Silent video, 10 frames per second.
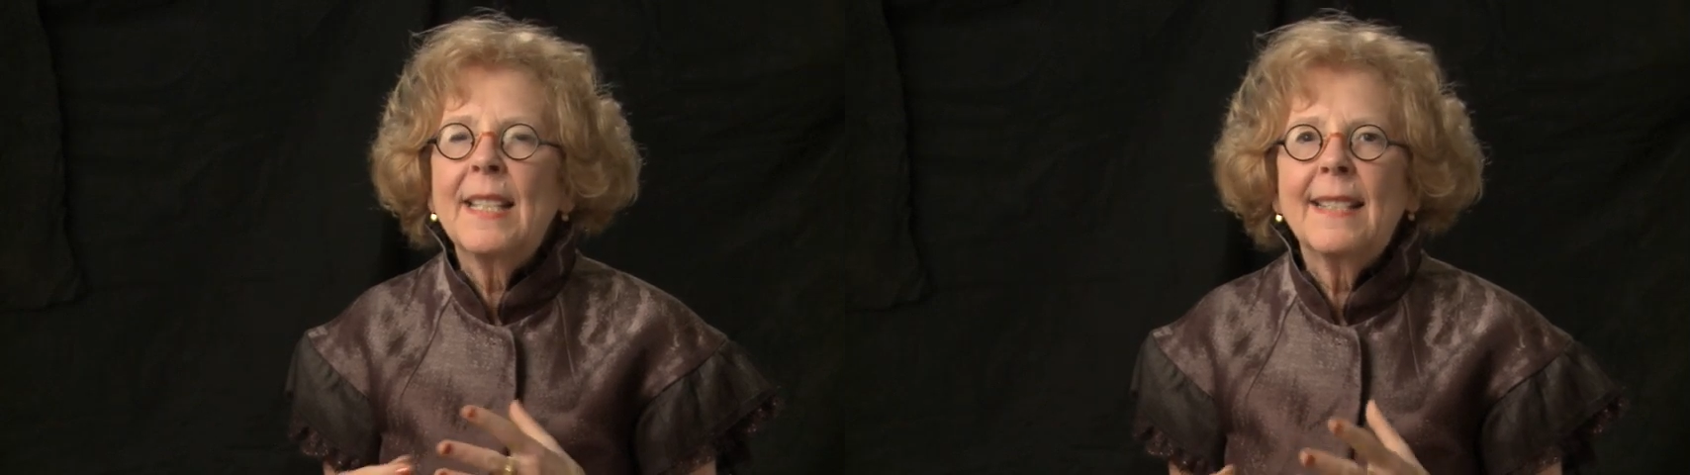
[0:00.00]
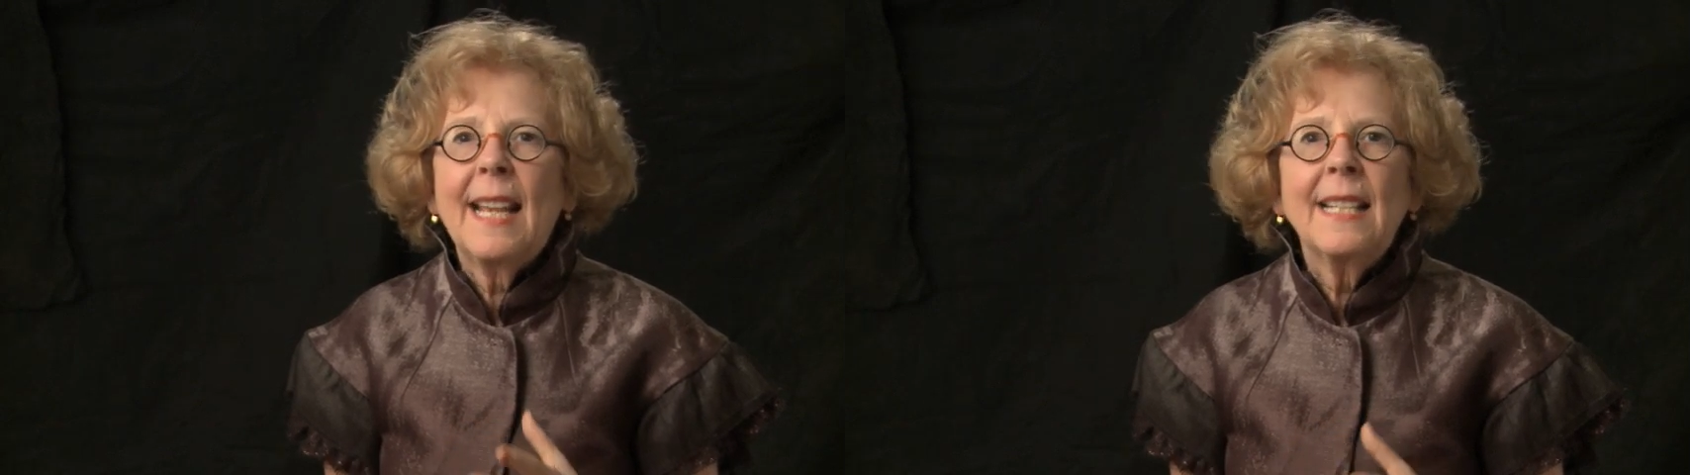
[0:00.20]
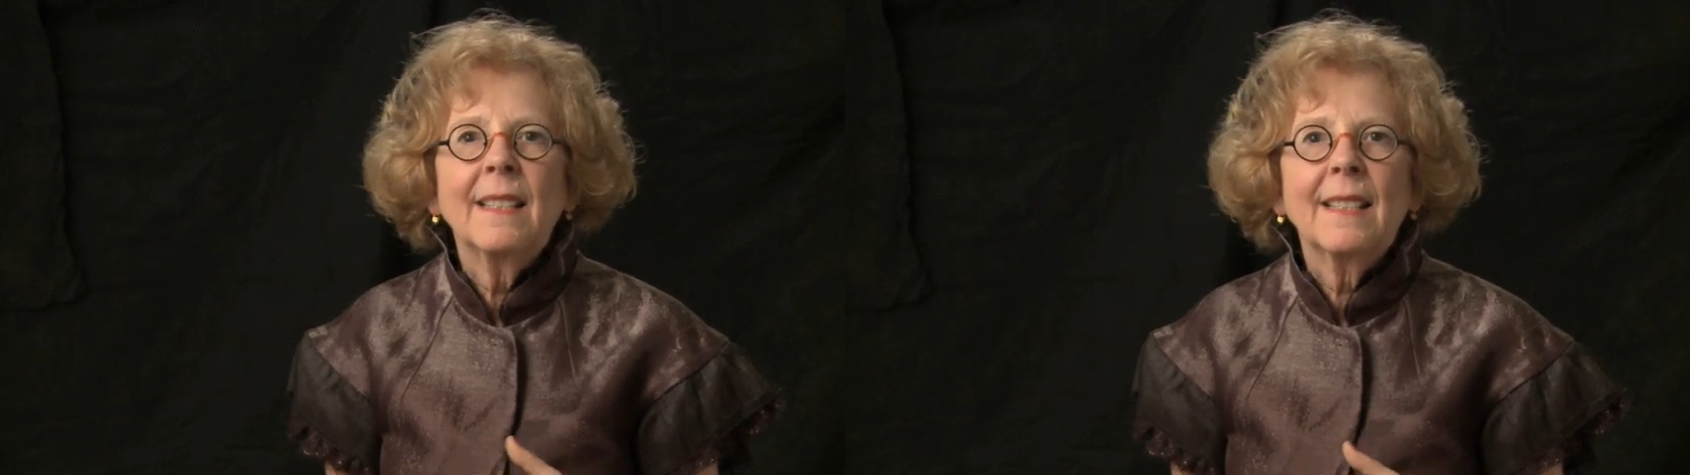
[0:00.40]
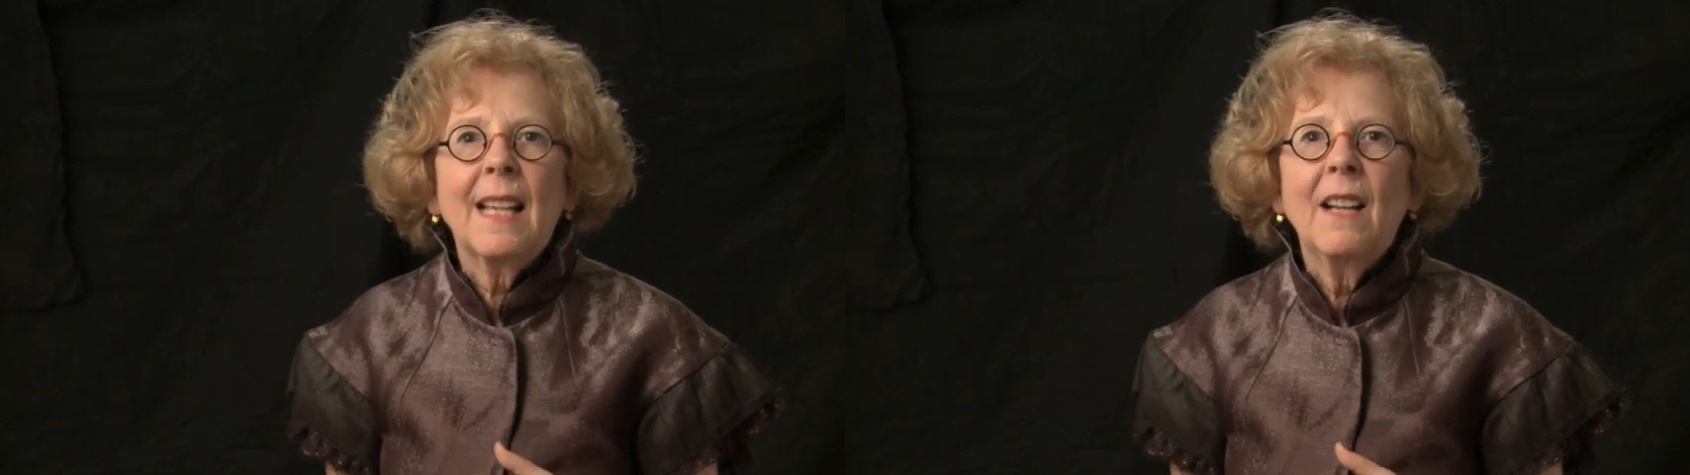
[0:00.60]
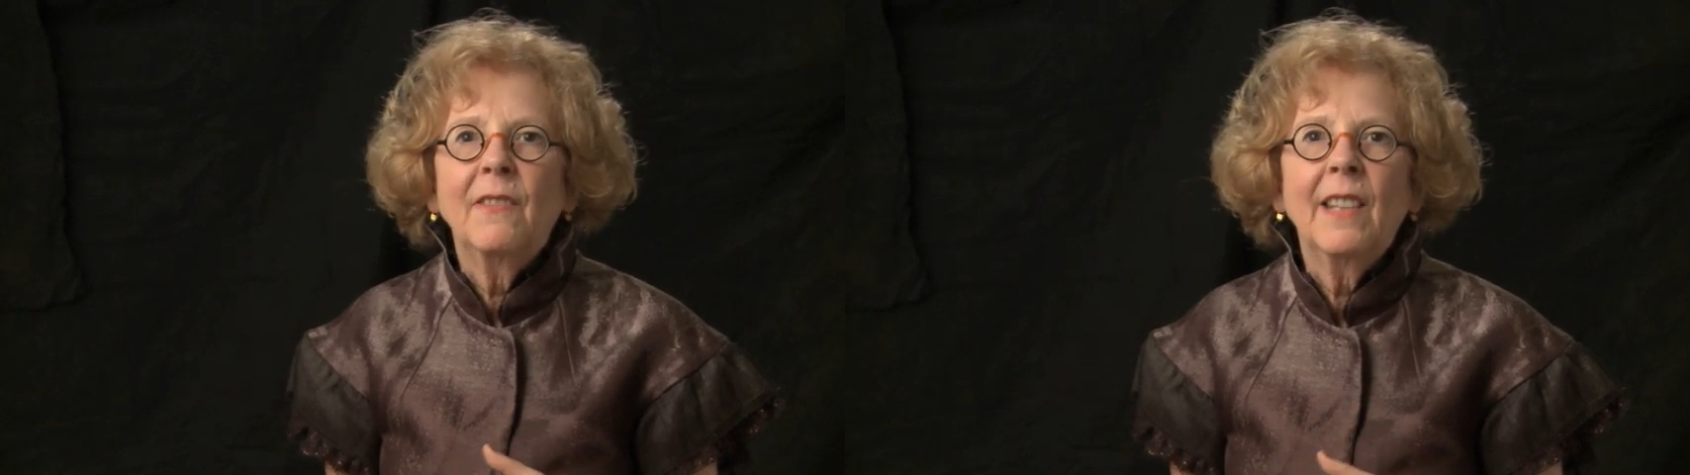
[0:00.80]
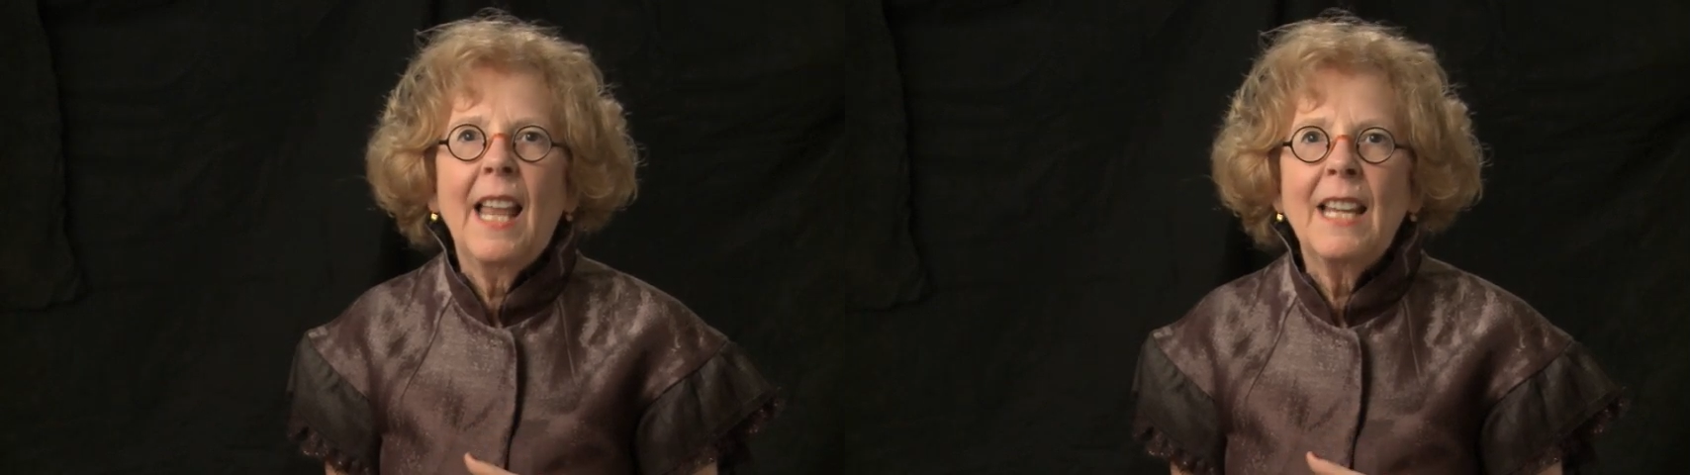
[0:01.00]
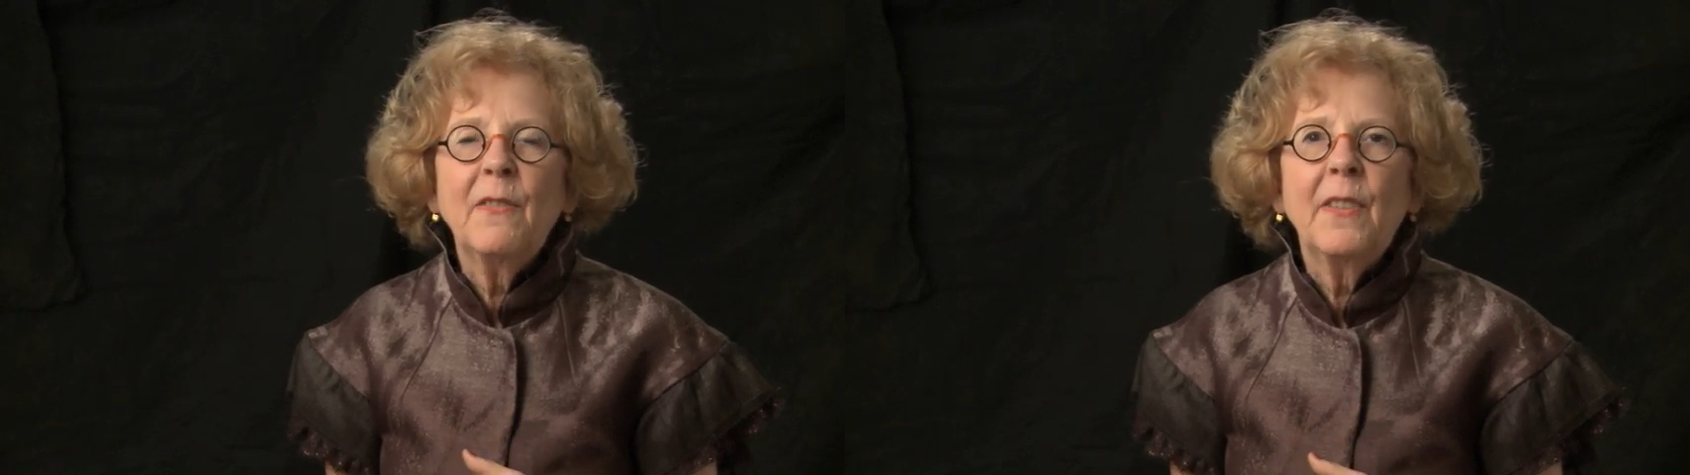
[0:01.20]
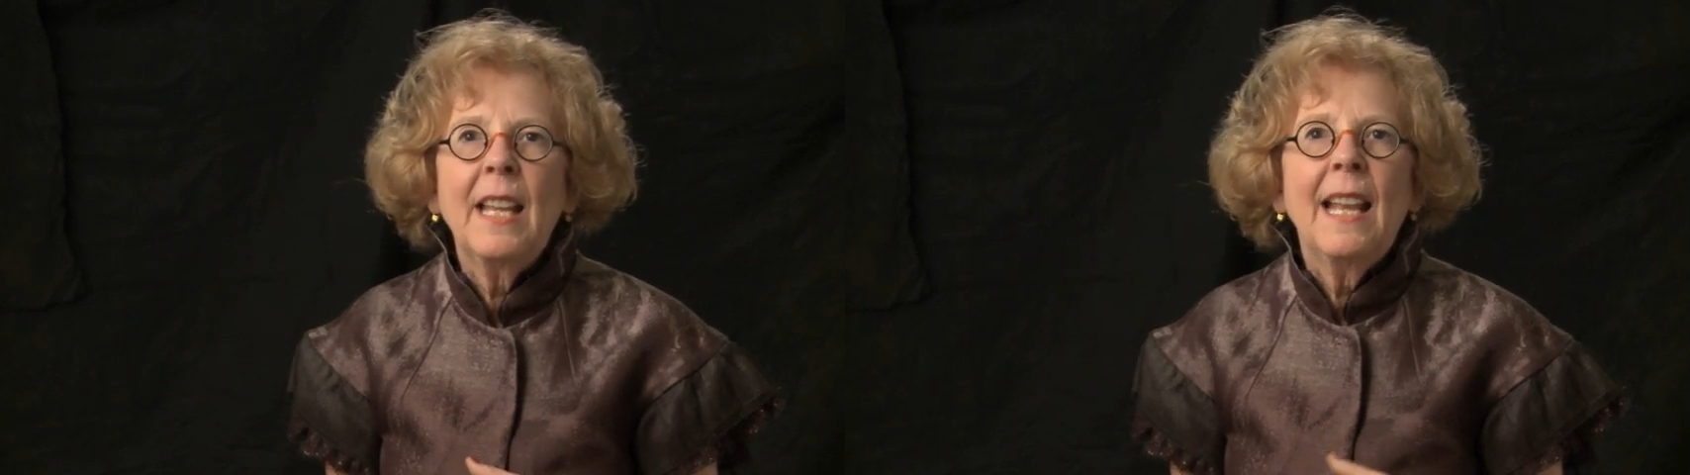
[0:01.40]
cycles of life